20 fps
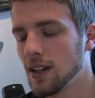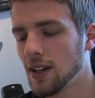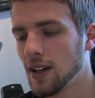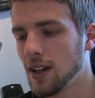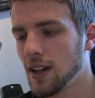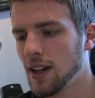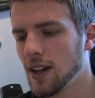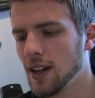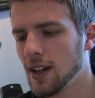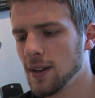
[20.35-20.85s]

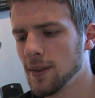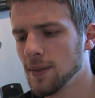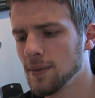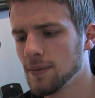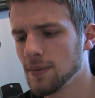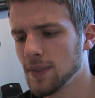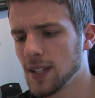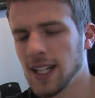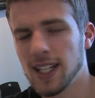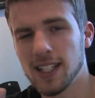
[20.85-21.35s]

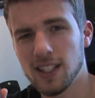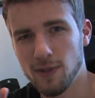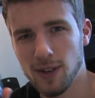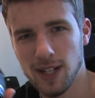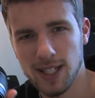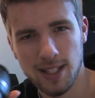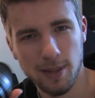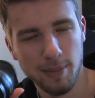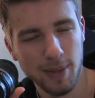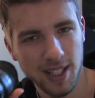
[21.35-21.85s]
The lens
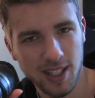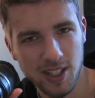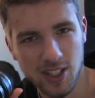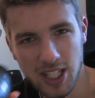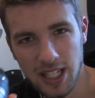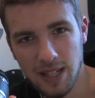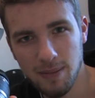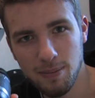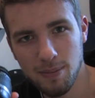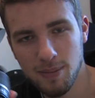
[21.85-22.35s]
feels a bit
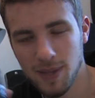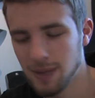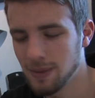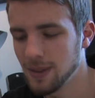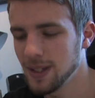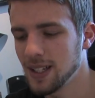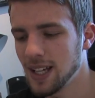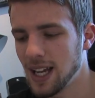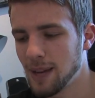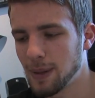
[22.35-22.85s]
cheap,
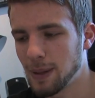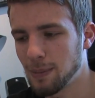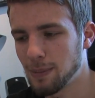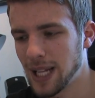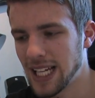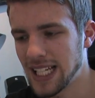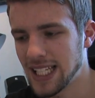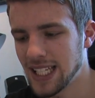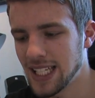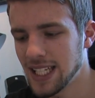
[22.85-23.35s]
maybe, a bit
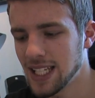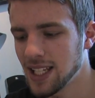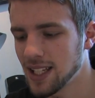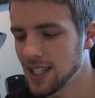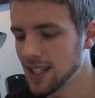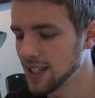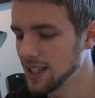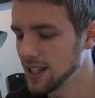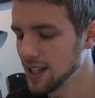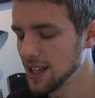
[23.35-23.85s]
plastic,
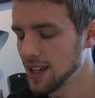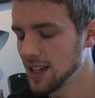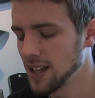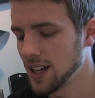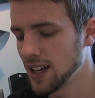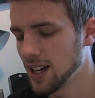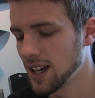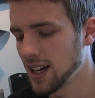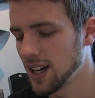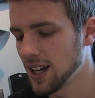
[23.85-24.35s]

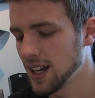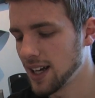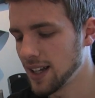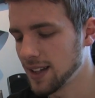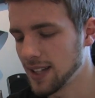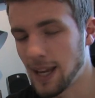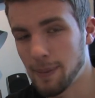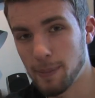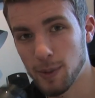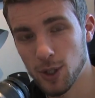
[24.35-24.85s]
and
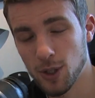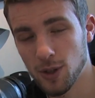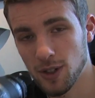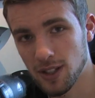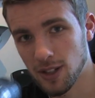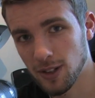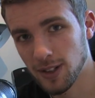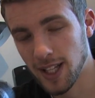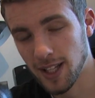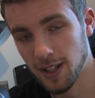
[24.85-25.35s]
the aperture
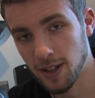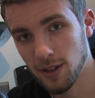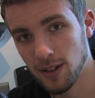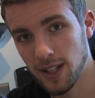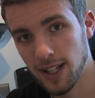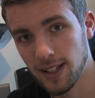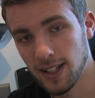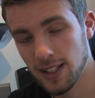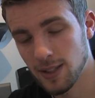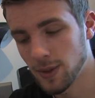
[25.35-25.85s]
is not that good
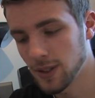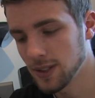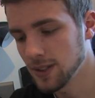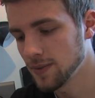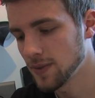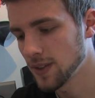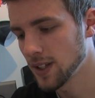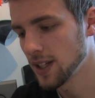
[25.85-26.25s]
at this one.